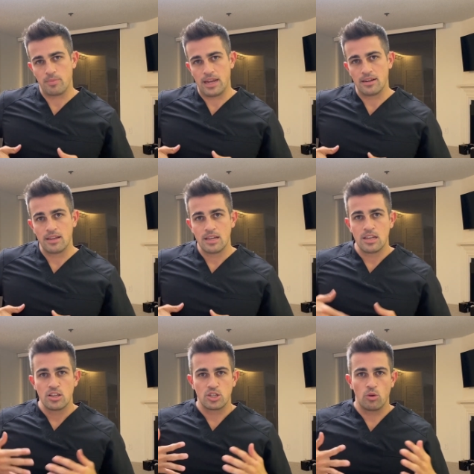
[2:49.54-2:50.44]
pain.
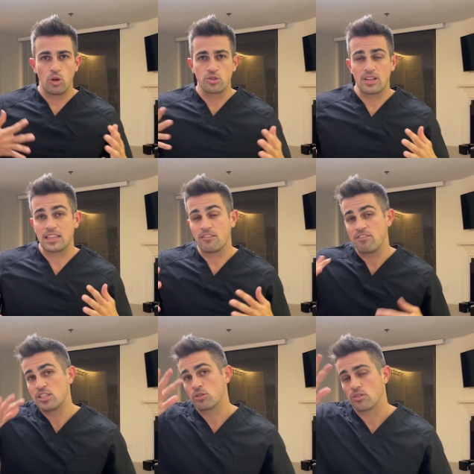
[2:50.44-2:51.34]
So those are like the
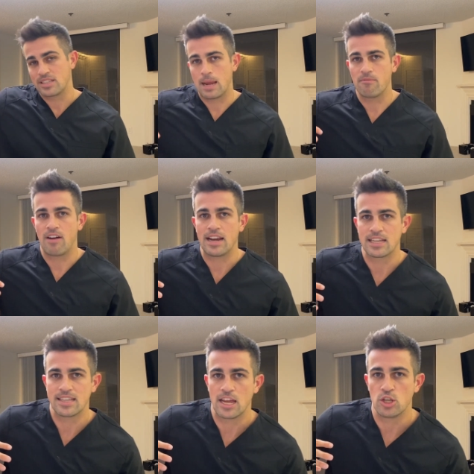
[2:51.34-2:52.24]
physical exam
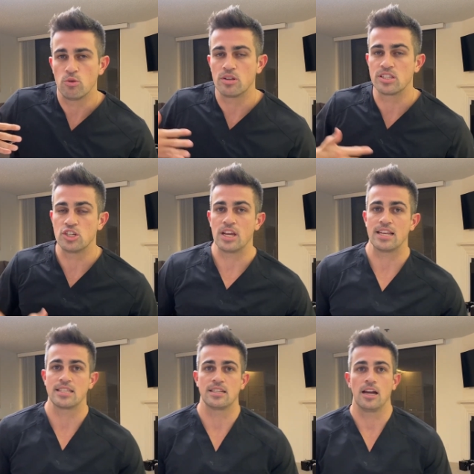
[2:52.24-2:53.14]
findings that you would
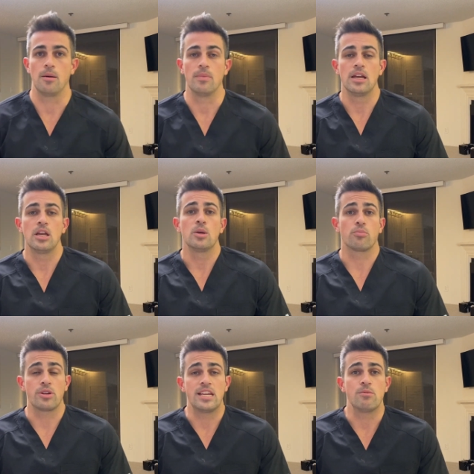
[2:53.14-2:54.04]
suggest
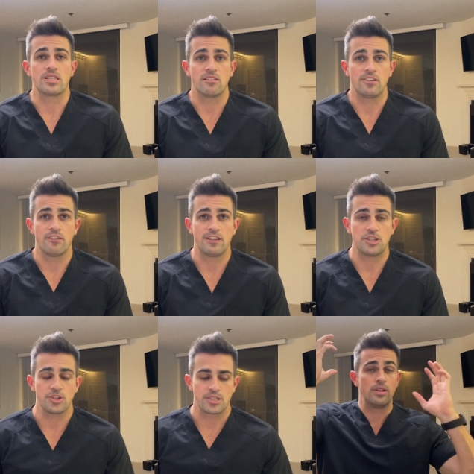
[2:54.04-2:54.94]
pre-E with severe
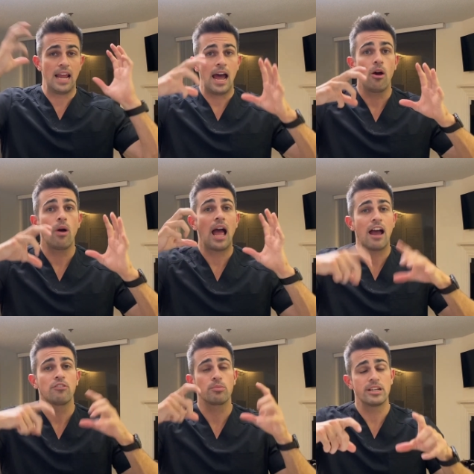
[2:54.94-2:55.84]
features. Now,
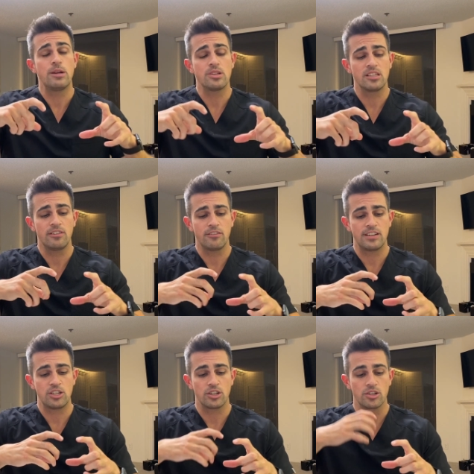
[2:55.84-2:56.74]
after pre-E with severe
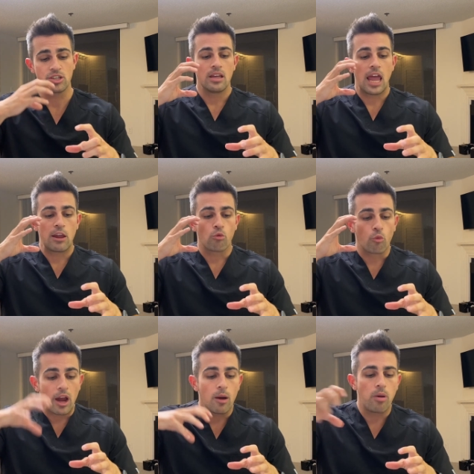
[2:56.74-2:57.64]
features, a
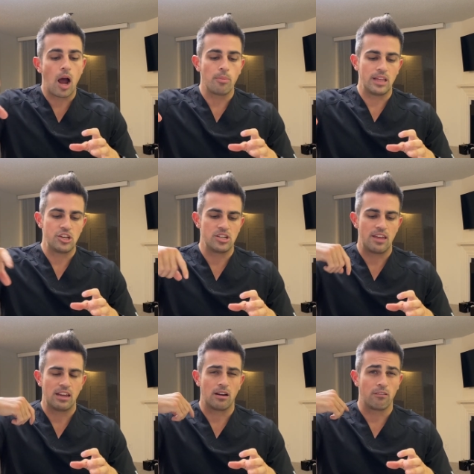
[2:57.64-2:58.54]
rare population, I
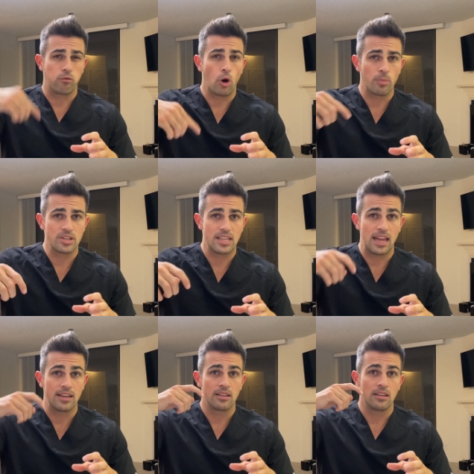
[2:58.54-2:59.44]
think around
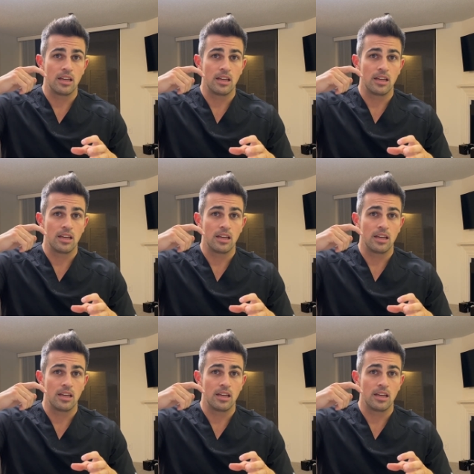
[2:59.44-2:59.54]
4%,